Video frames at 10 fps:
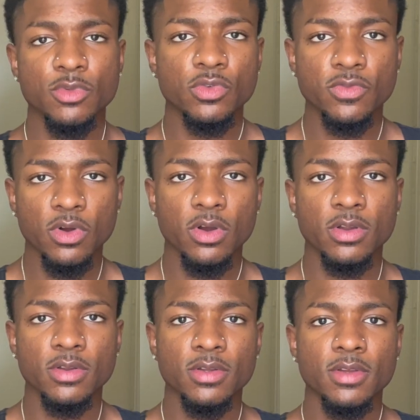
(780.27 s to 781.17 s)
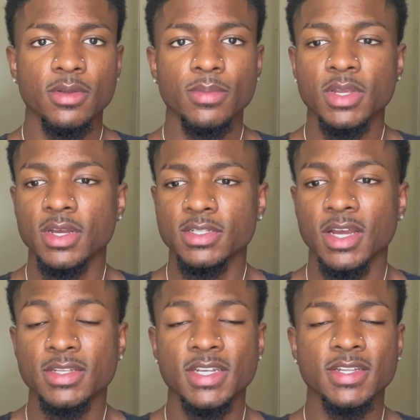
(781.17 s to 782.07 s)
move on, because
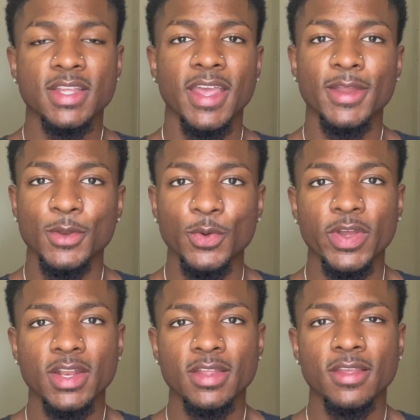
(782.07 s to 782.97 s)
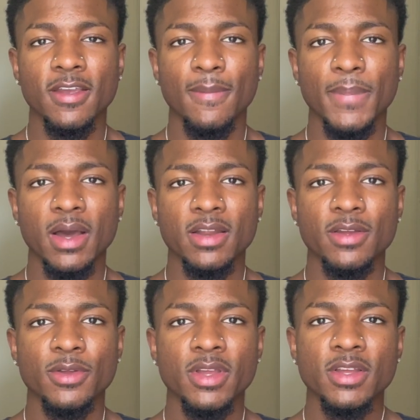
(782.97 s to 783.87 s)
I just can't do anything about it.
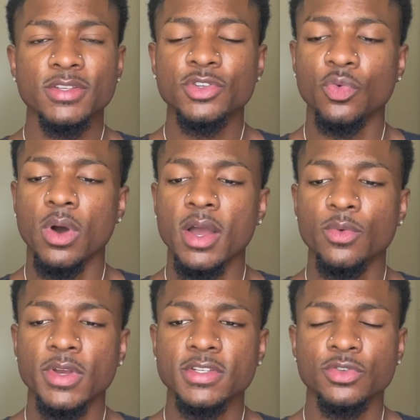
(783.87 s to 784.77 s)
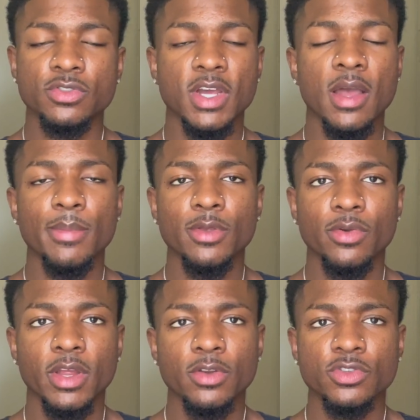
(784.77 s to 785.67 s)
So why waste your time and
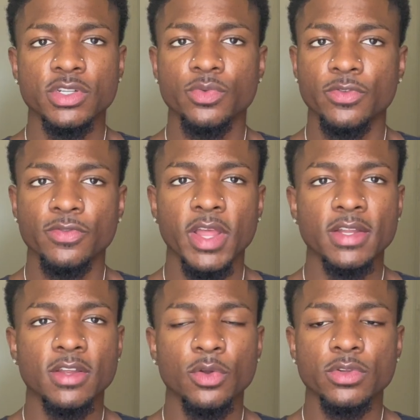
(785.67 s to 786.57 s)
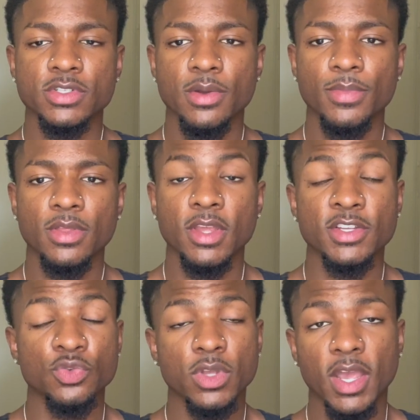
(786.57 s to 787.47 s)
your energy reflecting on something
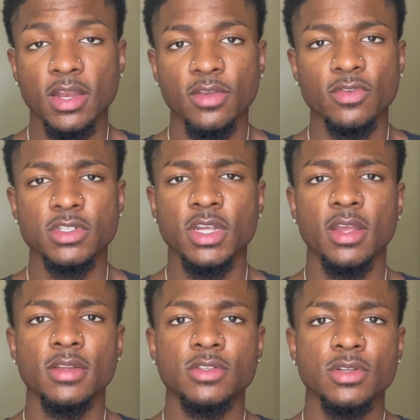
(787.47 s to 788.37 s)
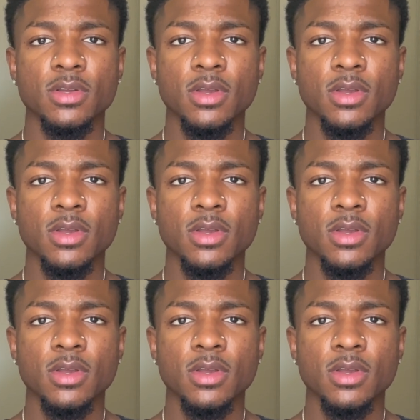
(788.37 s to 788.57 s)
that you can't even change,